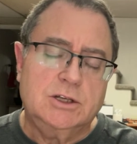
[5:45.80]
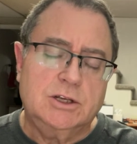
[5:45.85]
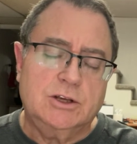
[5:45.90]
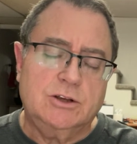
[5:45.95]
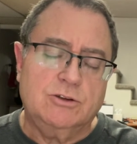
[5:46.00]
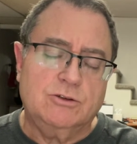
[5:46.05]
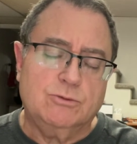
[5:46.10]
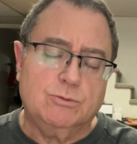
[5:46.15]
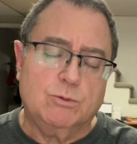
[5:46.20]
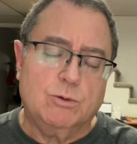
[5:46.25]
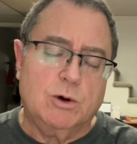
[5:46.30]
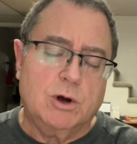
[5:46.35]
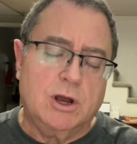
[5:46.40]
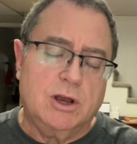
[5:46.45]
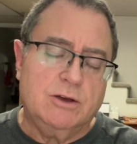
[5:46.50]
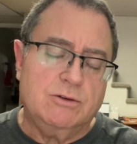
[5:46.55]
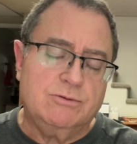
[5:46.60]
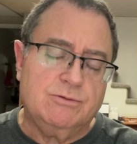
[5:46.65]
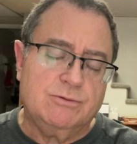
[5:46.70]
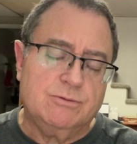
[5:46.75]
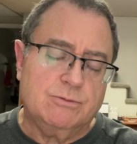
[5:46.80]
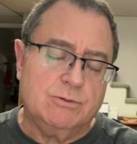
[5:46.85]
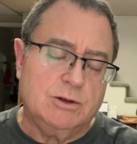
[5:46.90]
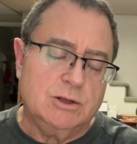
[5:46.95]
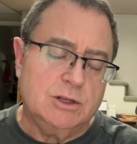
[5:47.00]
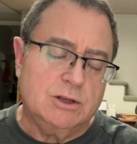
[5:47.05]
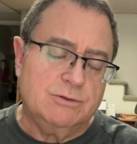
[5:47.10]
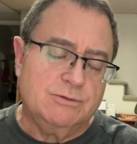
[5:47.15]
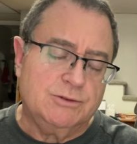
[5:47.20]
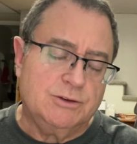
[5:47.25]
His wife, we
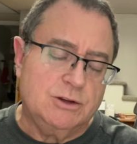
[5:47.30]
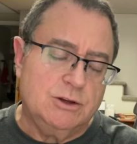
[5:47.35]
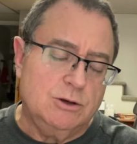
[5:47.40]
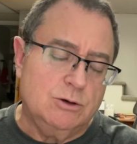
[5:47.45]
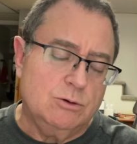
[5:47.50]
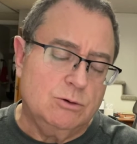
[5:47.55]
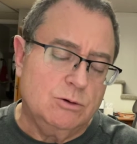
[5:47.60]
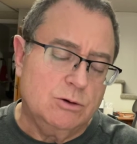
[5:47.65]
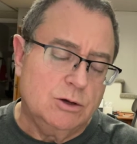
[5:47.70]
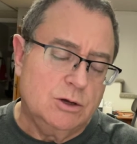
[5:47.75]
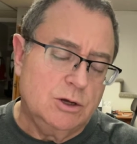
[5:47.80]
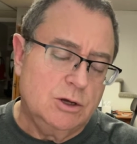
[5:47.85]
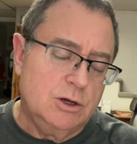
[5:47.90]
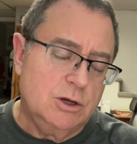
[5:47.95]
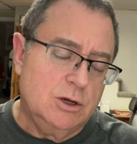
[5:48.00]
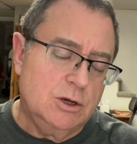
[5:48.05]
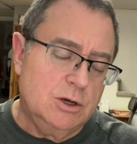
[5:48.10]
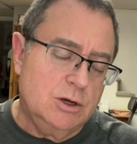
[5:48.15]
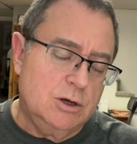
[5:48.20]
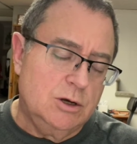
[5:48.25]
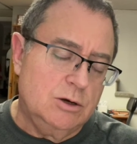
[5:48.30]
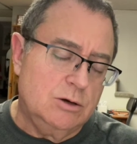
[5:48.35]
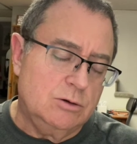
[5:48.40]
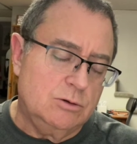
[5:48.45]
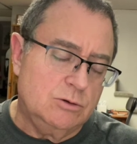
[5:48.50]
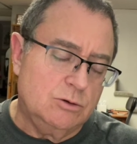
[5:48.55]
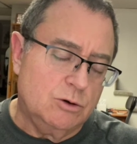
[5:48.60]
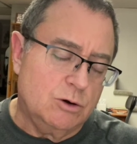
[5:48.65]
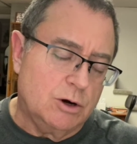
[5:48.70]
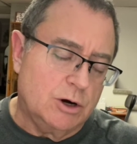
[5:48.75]
lift to you,
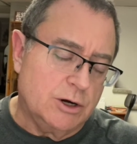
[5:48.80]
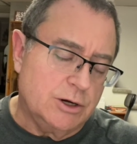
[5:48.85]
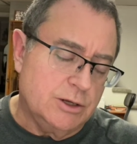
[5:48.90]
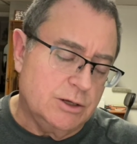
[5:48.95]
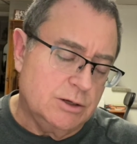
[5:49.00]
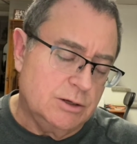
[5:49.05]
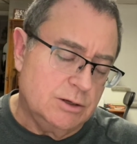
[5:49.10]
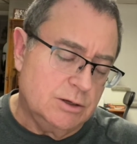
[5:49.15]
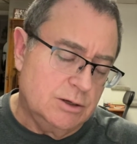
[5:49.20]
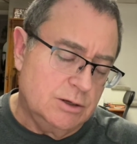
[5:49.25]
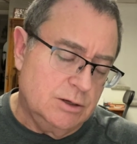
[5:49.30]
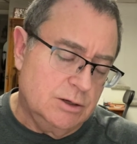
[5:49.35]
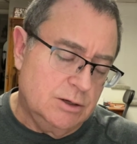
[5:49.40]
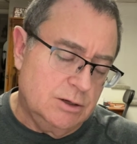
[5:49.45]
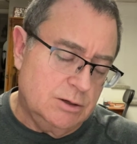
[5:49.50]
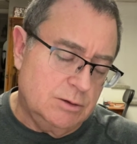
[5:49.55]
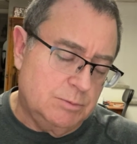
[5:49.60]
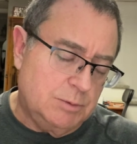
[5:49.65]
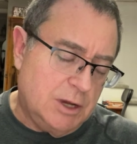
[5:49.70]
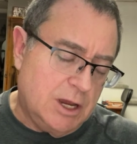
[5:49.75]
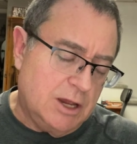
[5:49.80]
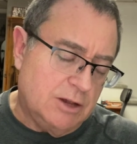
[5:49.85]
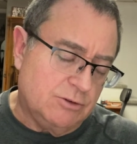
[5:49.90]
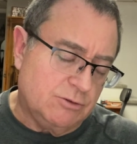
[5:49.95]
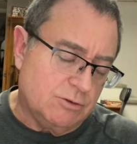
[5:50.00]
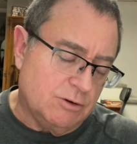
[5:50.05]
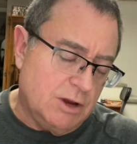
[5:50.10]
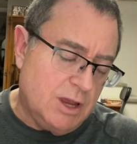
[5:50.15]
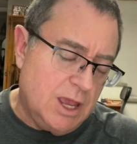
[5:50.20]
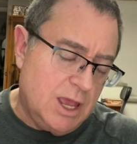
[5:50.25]
Lord,
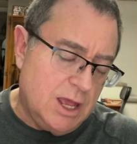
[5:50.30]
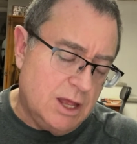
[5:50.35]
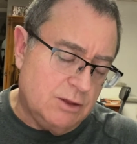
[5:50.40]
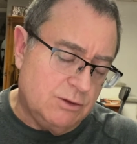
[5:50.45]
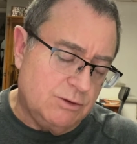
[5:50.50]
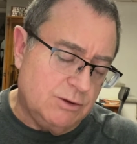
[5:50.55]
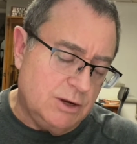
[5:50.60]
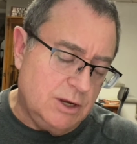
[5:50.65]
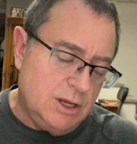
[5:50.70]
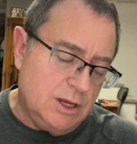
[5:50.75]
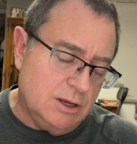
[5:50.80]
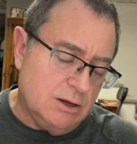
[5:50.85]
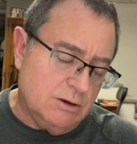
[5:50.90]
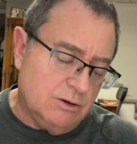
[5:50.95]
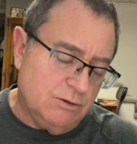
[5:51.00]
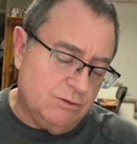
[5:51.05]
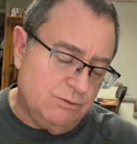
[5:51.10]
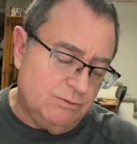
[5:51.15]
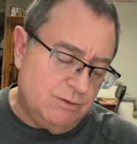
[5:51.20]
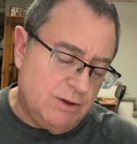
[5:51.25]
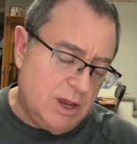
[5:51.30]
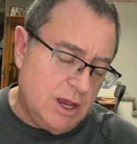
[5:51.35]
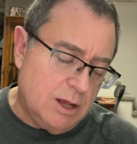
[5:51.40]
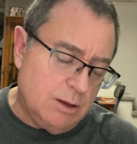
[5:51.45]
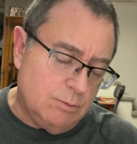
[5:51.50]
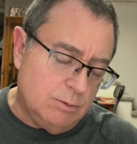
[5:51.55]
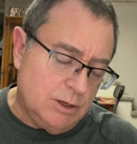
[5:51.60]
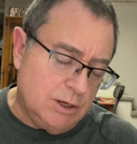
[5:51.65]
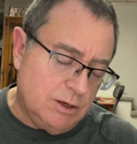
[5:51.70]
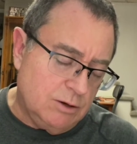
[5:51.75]
Pastor Anthony and his
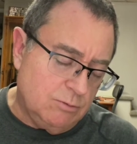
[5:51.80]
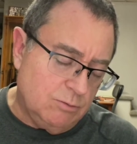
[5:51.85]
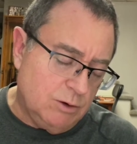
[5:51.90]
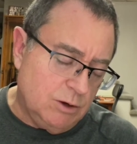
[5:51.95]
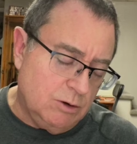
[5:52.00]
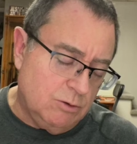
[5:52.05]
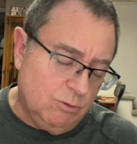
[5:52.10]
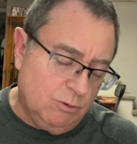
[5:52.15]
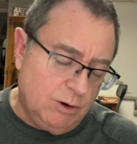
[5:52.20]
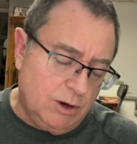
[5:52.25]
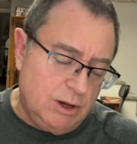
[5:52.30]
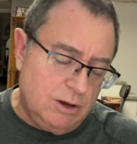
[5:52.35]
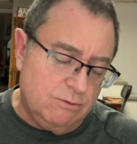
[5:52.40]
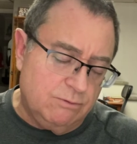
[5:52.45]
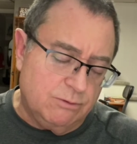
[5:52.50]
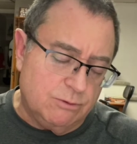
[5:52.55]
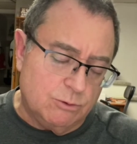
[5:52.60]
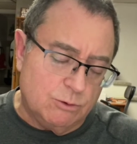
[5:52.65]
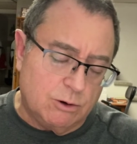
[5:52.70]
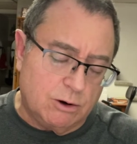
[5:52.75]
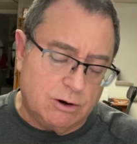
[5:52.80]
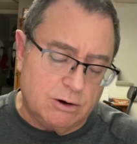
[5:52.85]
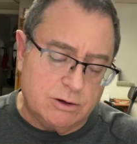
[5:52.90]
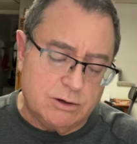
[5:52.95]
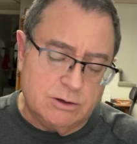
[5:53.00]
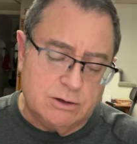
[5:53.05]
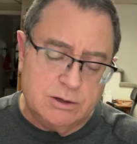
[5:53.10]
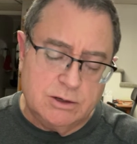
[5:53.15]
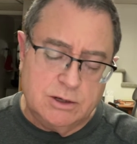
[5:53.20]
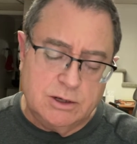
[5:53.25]
family, and we grieve, Lord.
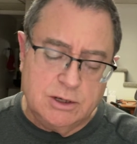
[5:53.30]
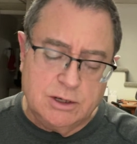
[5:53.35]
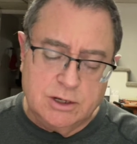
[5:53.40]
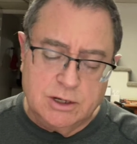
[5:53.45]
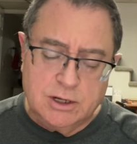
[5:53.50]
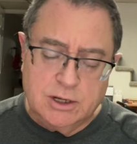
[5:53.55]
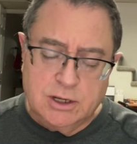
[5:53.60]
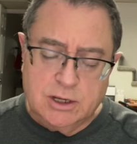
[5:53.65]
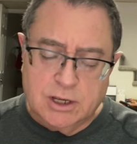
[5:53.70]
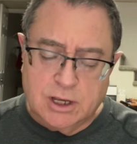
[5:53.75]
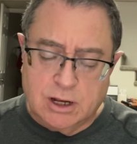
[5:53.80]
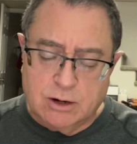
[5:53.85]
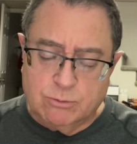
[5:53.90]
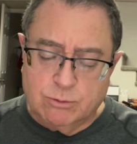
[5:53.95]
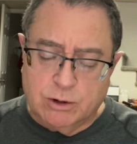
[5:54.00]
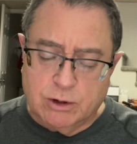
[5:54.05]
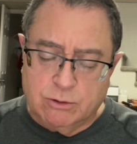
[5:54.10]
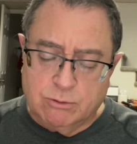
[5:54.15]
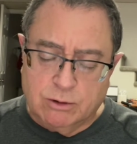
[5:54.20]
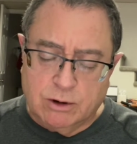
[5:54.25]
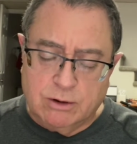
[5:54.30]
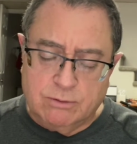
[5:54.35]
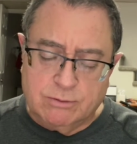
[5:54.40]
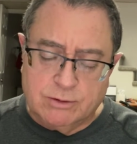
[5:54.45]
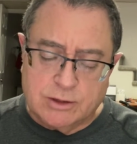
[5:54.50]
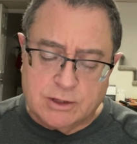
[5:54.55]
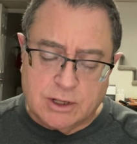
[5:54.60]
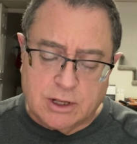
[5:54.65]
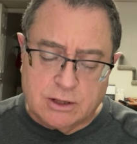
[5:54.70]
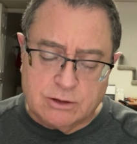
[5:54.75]
And we grieve
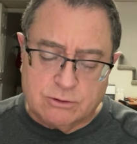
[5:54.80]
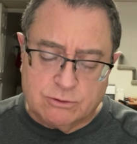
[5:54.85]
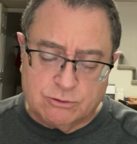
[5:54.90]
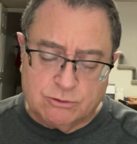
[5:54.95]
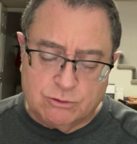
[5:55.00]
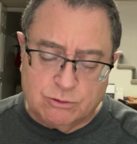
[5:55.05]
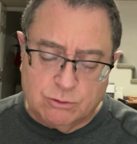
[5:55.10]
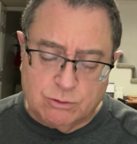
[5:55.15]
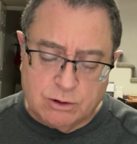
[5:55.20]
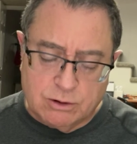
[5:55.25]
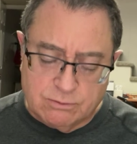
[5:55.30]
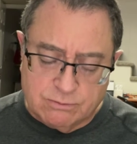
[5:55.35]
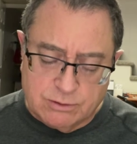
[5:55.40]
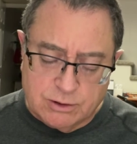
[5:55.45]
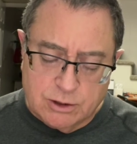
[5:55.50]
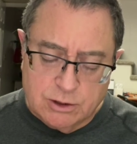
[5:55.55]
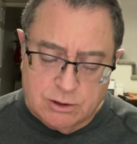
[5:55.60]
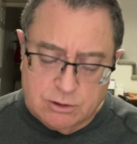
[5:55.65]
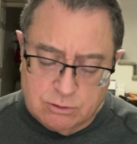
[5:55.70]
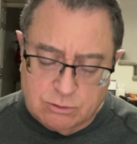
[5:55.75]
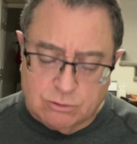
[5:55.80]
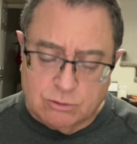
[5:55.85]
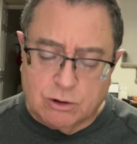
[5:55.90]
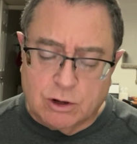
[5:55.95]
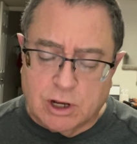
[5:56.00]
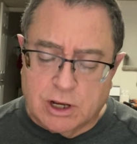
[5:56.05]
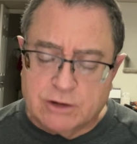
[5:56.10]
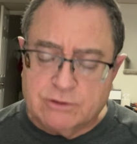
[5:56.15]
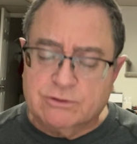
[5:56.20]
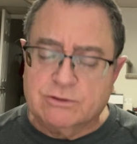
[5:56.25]
with others who have
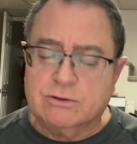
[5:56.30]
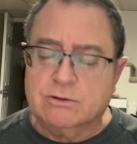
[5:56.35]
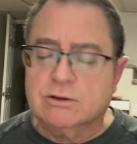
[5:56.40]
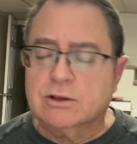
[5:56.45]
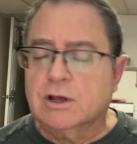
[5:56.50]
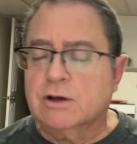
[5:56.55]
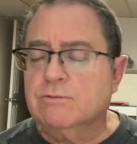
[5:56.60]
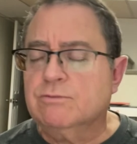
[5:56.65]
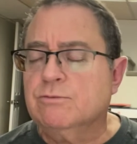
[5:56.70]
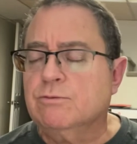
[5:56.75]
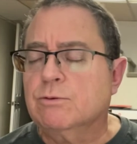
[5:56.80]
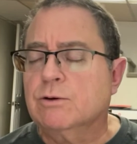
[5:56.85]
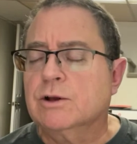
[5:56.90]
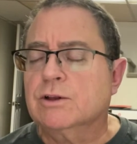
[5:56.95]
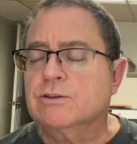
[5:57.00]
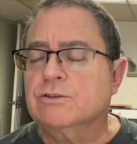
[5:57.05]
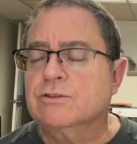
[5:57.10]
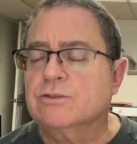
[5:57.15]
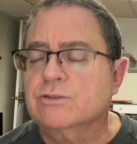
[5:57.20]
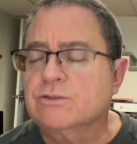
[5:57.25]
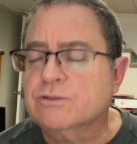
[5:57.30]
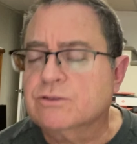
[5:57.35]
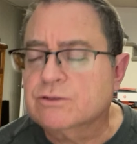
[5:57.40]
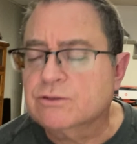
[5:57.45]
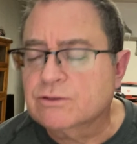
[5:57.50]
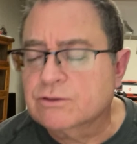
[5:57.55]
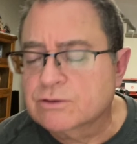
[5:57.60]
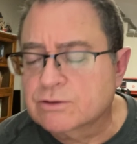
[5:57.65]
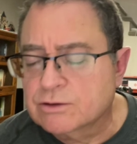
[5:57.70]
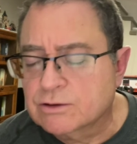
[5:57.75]
lost loved
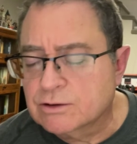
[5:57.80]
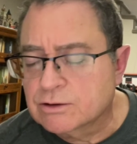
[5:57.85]
ones.